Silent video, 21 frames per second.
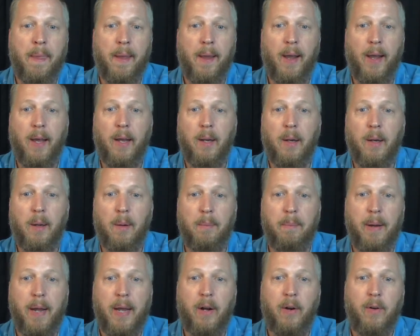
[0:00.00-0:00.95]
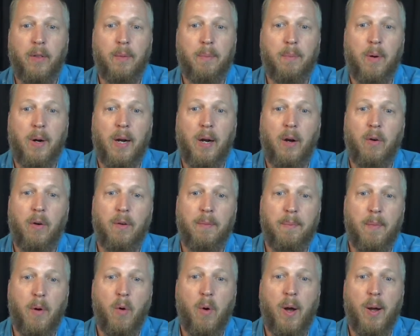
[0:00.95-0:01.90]
and batter the brow of
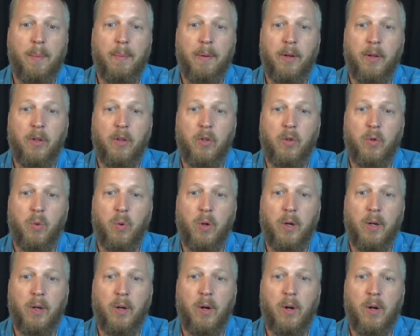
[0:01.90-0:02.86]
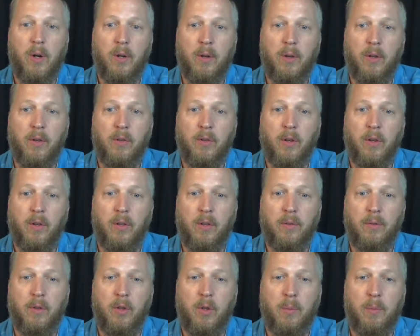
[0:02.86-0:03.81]
Moab, and destroy all the sons
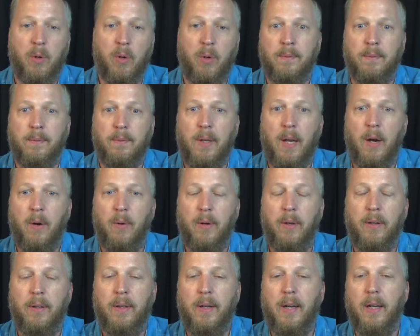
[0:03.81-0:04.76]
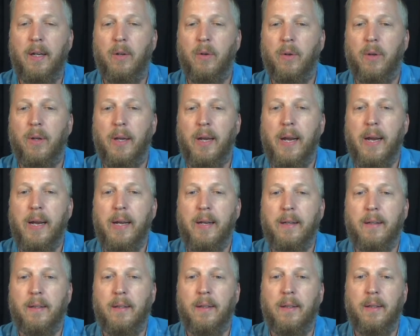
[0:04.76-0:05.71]
of tumult." Now in Daniel
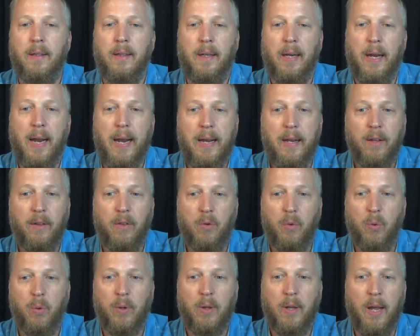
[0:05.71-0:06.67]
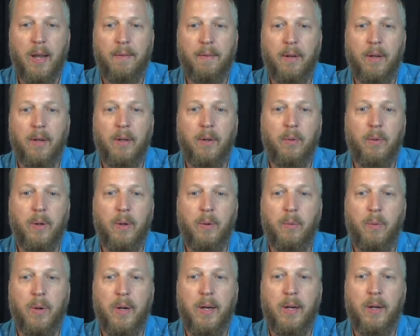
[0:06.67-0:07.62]
8:8-11, we
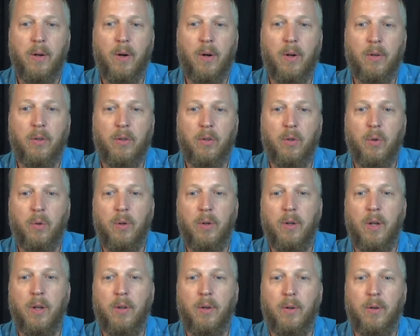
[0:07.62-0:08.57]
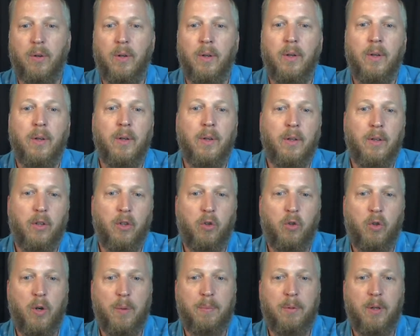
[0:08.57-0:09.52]
read also another
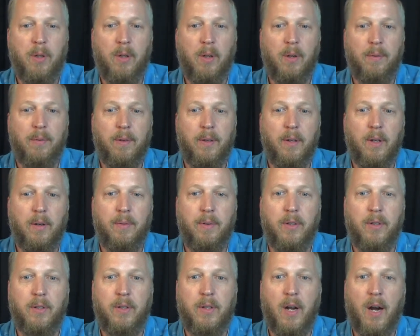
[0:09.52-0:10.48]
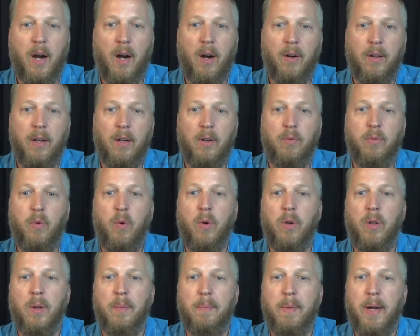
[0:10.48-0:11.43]
description of a star.
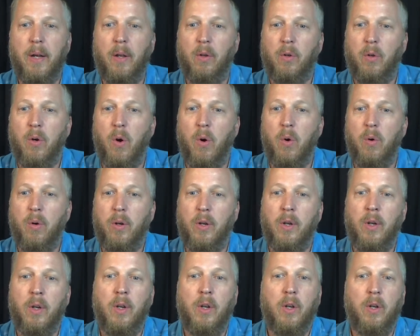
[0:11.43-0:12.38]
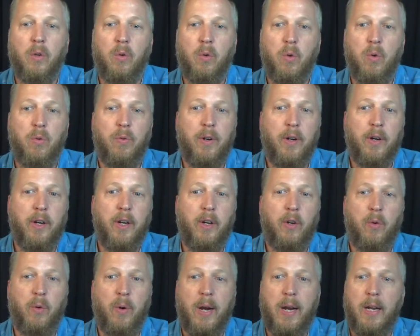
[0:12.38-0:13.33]
"Therefore the male goat grew very
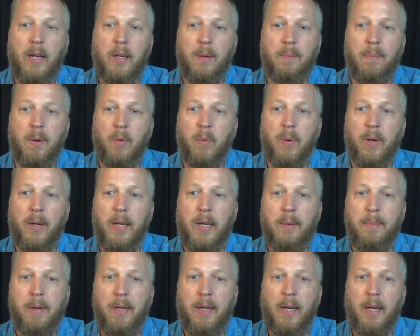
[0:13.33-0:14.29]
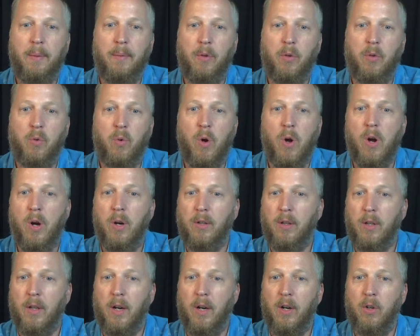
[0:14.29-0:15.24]
great, but when he became strong,
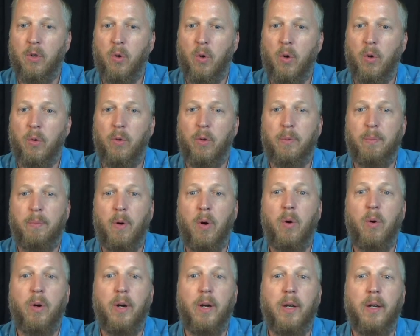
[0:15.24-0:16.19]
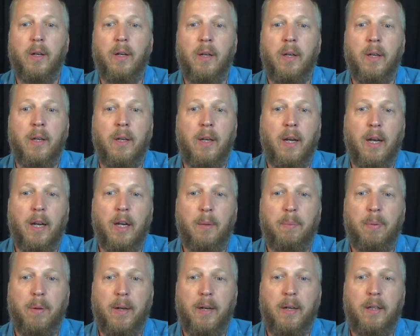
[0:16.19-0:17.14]
the large horn was broken, and in
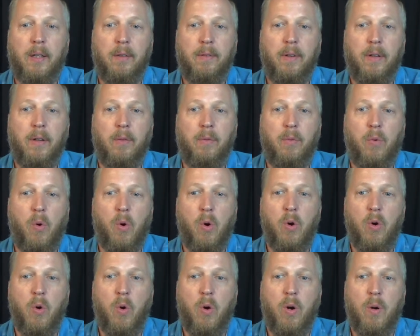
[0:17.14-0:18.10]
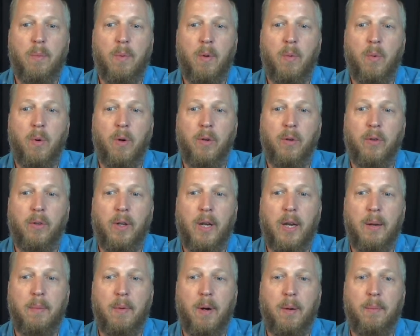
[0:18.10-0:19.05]
place of it 4 notable ones
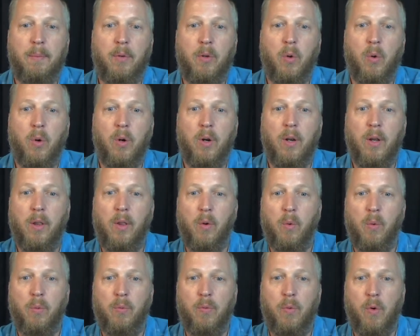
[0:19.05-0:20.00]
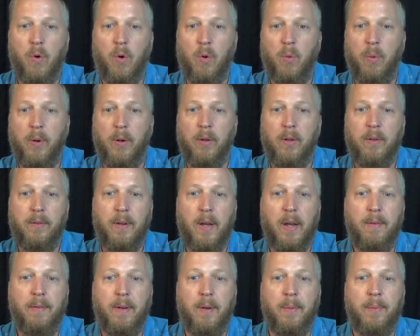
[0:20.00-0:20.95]
came up toward the 4 winds of
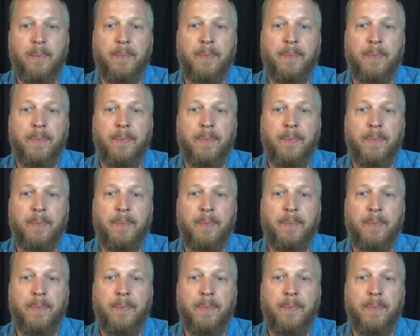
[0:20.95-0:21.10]
heaven.